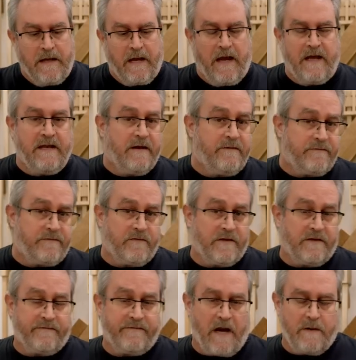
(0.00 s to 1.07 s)
And then for
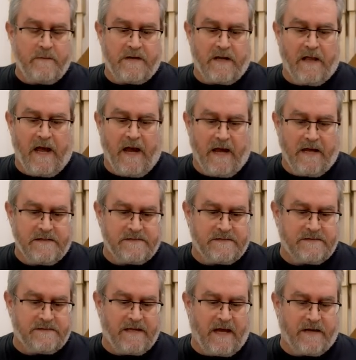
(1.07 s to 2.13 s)
the
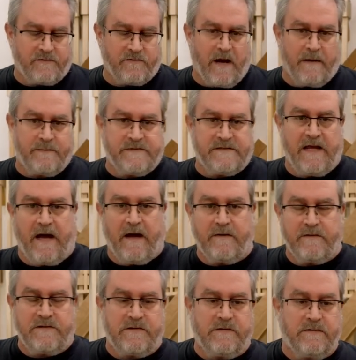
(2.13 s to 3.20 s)
fiberglass, that drops
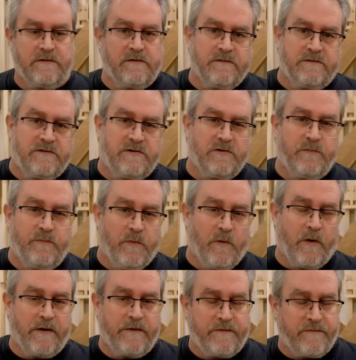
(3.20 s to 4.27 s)
down to
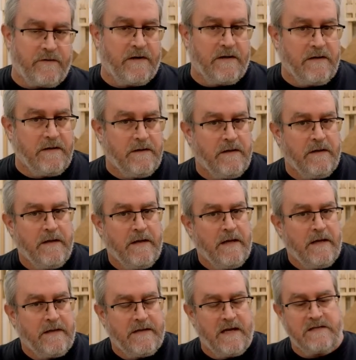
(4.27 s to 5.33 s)
2.3
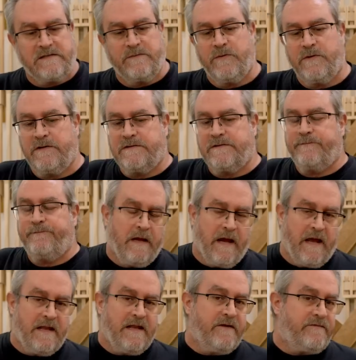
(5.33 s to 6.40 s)
decibels.
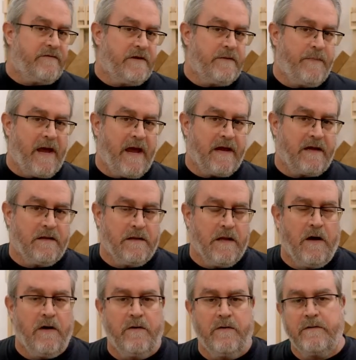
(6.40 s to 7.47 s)
And then for the bag
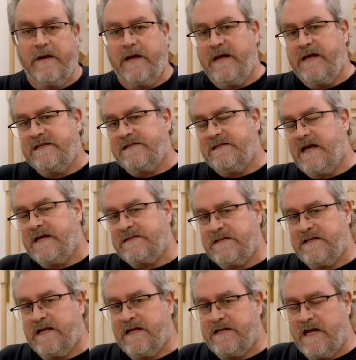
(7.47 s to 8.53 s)
alone, it's less
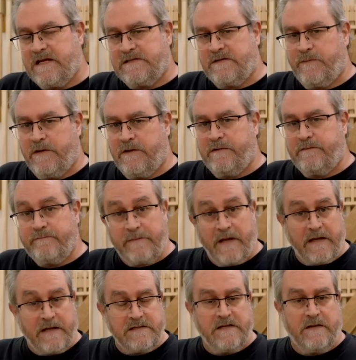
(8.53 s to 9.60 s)
than a decibel,
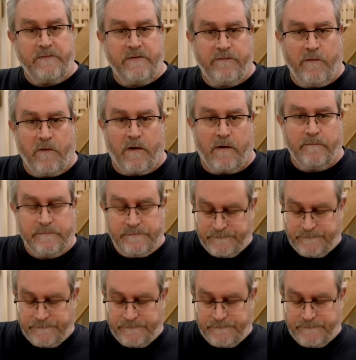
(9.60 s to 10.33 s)
like I said before.